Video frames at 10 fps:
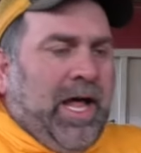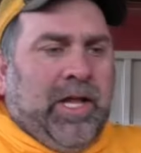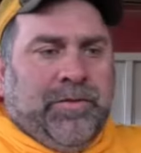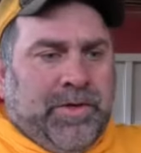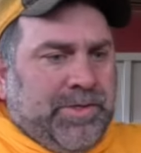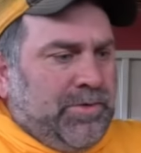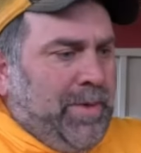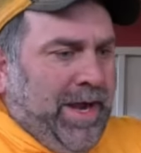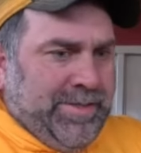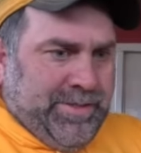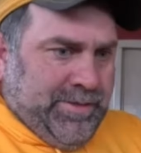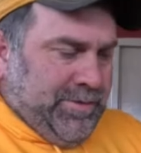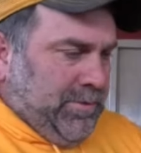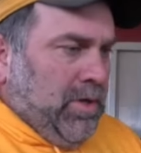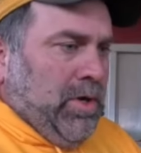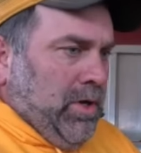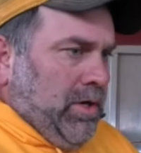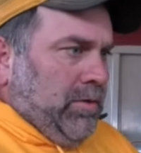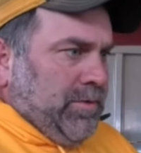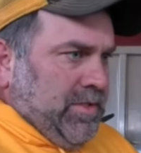Oliver's or Massey's or
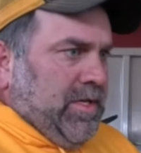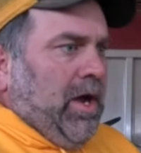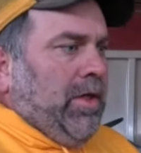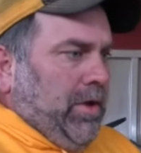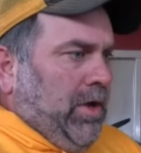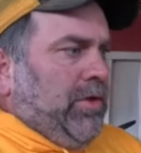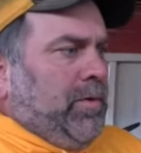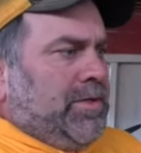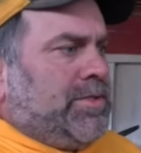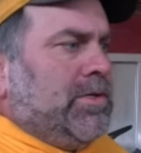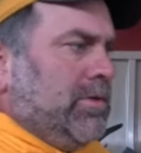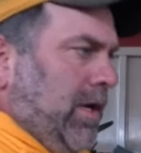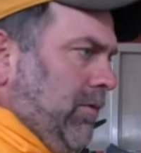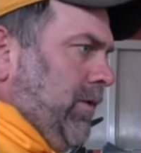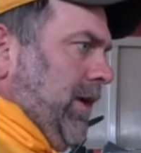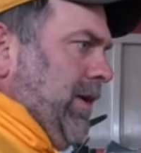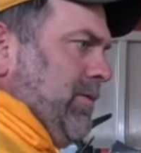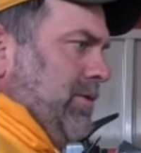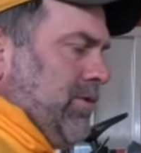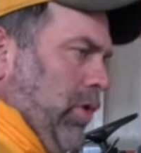you know other ones too. I don't think he
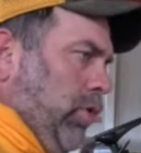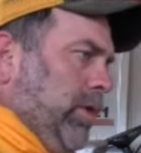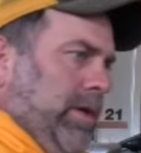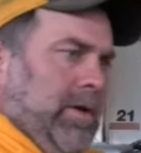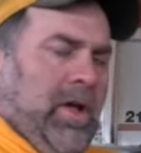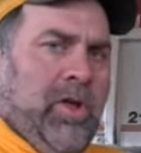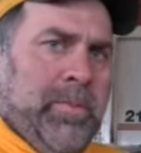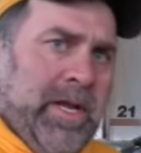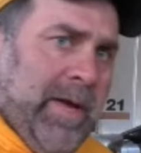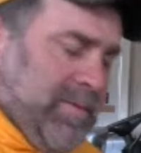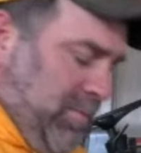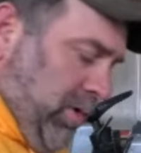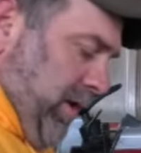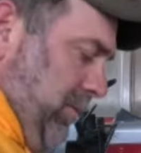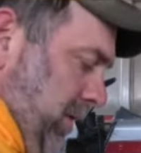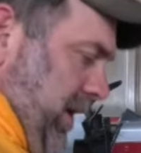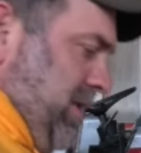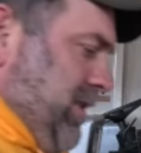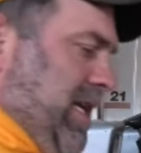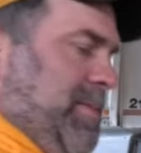was totally all Minneapolis Moline, but
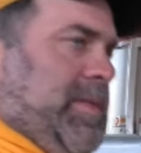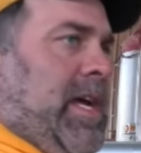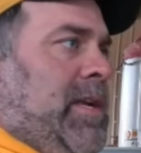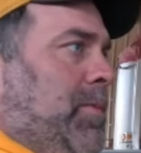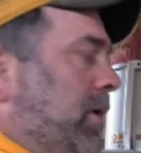that, that's beside the